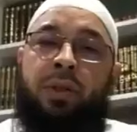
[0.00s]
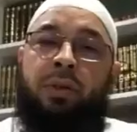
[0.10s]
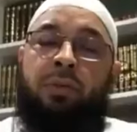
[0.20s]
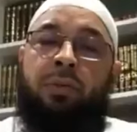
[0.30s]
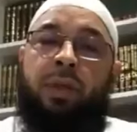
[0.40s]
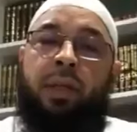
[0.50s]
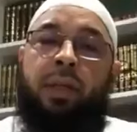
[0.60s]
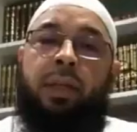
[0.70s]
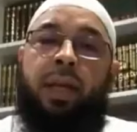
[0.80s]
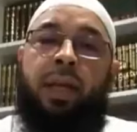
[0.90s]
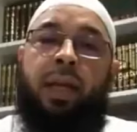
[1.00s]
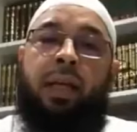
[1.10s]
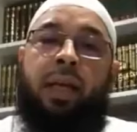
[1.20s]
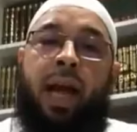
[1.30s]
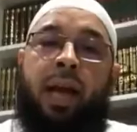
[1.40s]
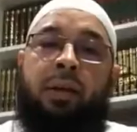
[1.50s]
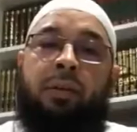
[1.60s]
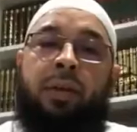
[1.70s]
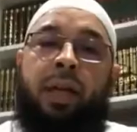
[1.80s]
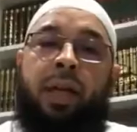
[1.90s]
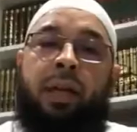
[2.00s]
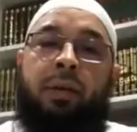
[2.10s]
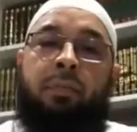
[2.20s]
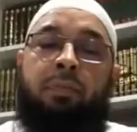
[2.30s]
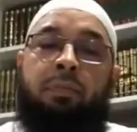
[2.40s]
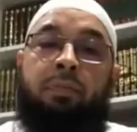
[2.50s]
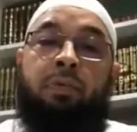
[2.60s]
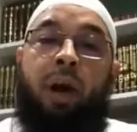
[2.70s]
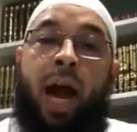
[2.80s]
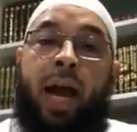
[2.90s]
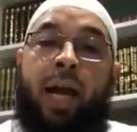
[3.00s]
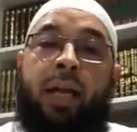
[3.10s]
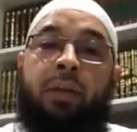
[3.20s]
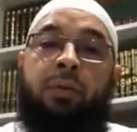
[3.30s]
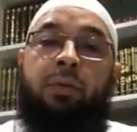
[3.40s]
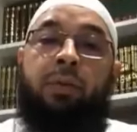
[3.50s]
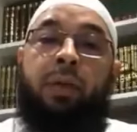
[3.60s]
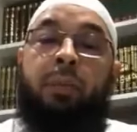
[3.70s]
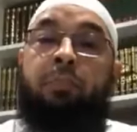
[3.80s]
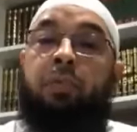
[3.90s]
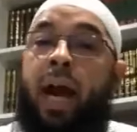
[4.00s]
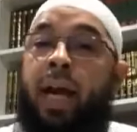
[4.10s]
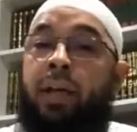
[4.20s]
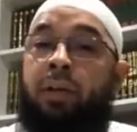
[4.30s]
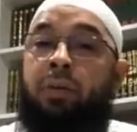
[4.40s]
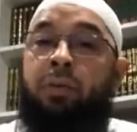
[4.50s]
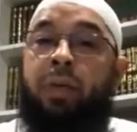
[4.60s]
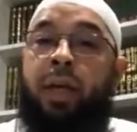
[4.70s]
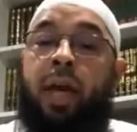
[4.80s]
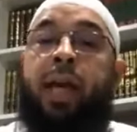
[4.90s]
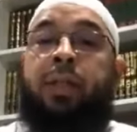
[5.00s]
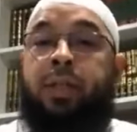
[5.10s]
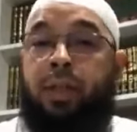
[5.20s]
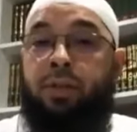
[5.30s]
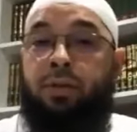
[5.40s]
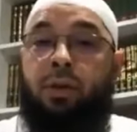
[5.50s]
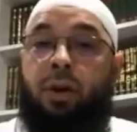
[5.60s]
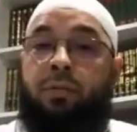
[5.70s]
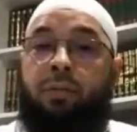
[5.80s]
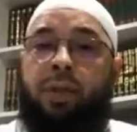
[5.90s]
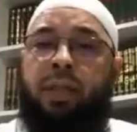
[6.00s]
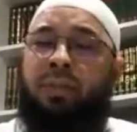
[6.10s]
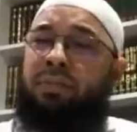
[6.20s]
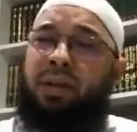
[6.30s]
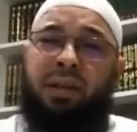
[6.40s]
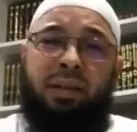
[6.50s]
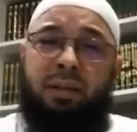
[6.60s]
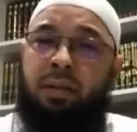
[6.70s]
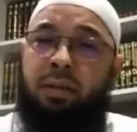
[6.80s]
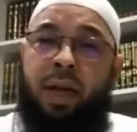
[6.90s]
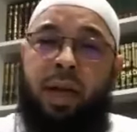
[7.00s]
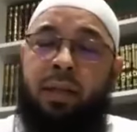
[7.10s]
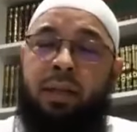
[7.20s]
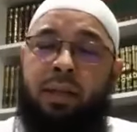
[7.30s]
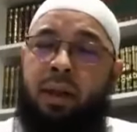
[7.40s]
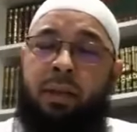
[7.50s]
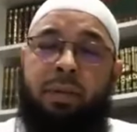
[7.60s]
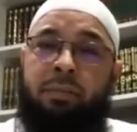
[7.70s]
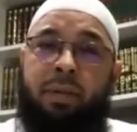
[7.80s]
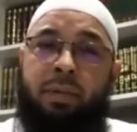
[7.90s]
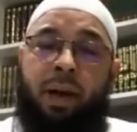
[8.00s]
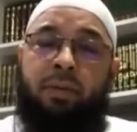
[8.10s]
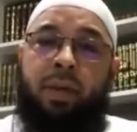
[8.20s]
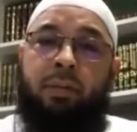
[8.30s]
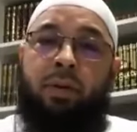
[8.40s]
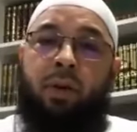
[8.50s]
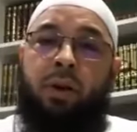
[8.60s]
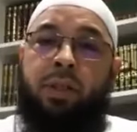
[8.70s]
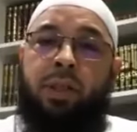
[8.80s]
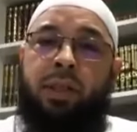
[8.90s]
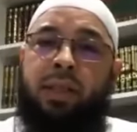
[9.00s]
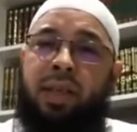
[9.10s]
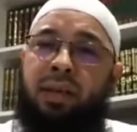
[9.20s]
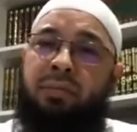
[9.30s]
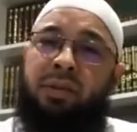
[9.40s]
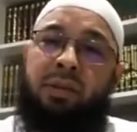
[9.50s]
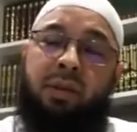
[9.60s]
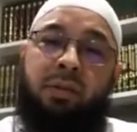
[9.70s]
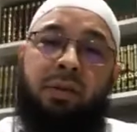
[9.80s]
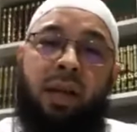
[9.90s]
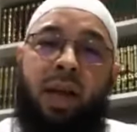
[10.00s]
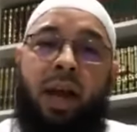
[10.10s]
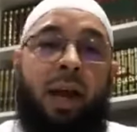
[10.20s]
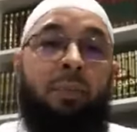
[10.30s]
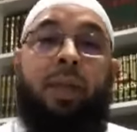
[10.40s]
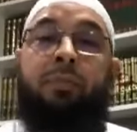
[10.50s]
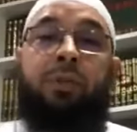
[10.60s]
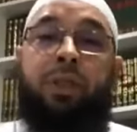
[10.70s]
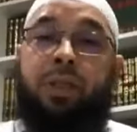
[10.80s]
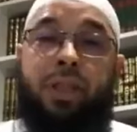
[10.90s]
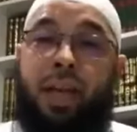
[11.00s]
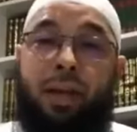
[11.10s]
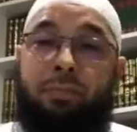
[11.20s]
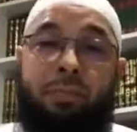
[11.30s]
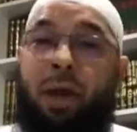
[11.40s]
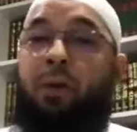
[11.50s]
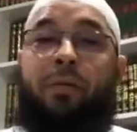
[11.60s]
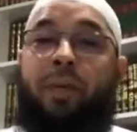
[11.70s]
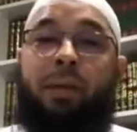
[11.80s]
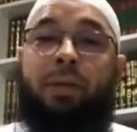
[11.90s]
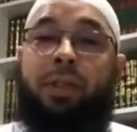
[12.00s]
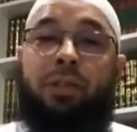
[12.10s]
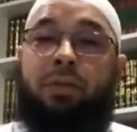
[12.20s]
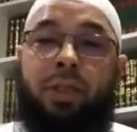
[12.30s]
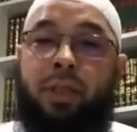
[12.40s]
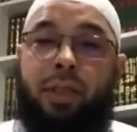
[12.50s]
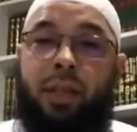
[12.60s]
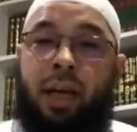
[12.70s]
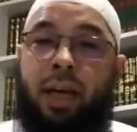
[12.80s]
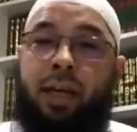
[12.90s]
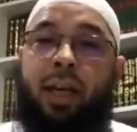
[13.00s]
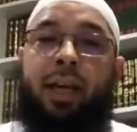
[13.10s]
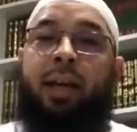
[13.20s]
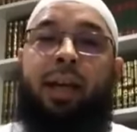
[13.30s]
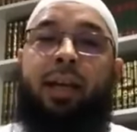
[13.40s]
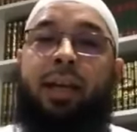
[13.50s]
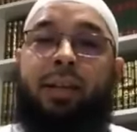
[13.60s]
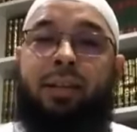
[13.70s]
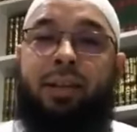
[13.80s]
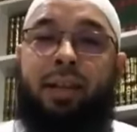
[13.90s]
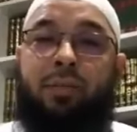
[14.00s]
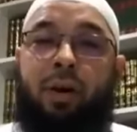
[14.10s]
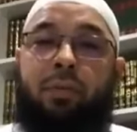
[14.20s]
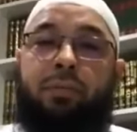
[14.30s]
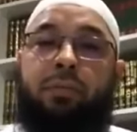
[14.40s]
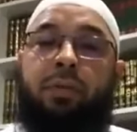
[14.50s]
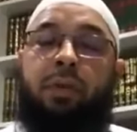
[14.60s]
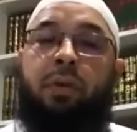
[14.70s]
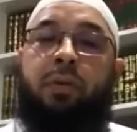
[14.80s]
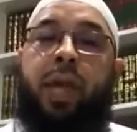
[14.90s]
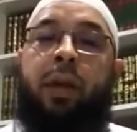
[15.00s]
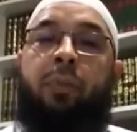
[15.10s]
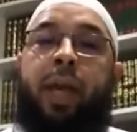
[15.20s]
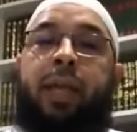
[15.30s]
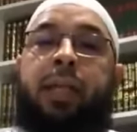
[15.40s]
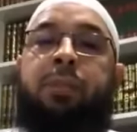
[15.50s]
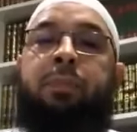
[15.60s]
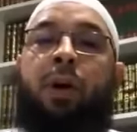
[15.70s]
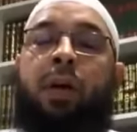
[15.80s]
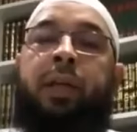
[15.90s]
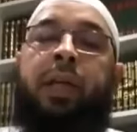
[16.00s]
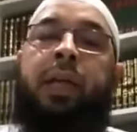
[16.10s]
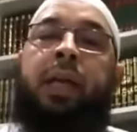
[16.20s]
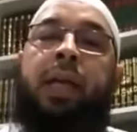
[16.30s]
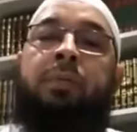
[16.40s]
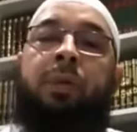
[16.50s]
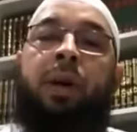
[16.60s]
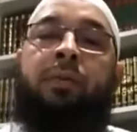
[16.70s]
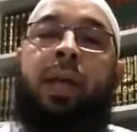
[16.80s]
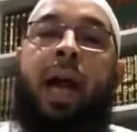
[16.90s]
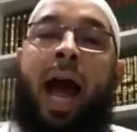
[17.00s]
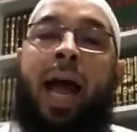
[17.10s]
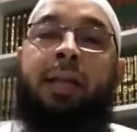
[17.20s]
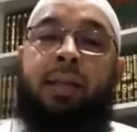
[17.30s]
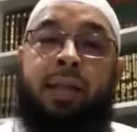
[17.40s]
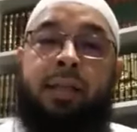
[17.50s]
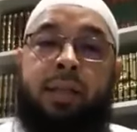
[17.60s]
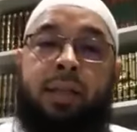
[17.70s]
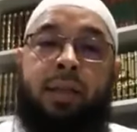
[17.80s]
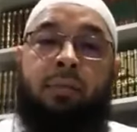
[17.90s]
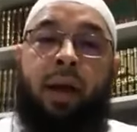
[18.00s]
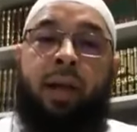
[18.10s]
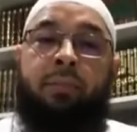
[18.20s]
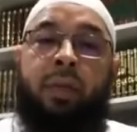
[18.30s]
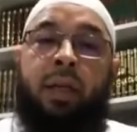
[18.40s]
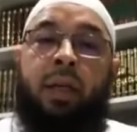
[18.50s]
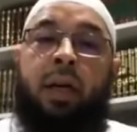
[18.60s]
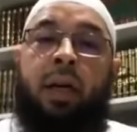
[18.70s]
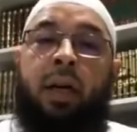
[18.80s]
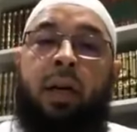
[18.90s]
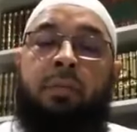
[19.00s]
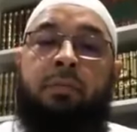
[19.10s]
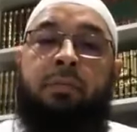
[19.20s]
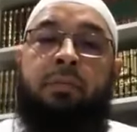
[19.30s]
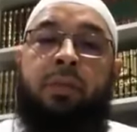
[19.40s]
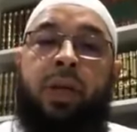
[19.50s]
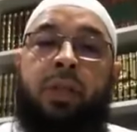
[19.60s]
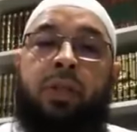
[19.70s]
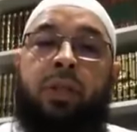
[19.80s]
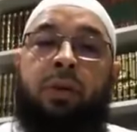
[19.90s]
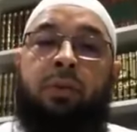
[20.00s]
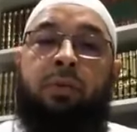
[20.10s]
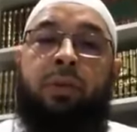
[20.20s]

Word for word: so mm. they allow their pride their pride in who their ancestors are, for example. I, you know, I, how many people I've come across that just say, well, you know, I believe what you're saying, but my whole family is Christian. I, I can't, I mm-hmm. can't leave off, you know, that way. That's part of, that's part of their identity, right? Um, and so